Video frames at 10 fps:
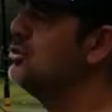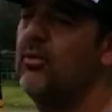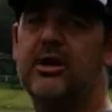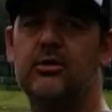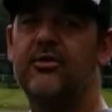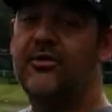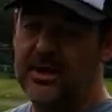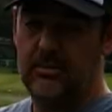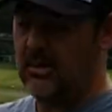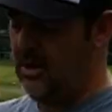you when
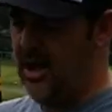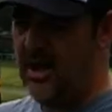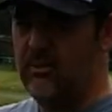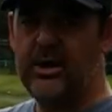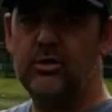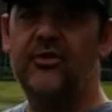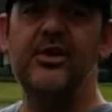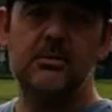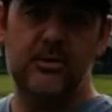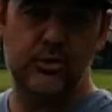you're
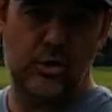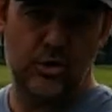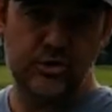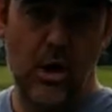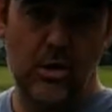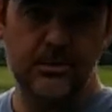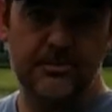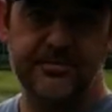filming with your drone.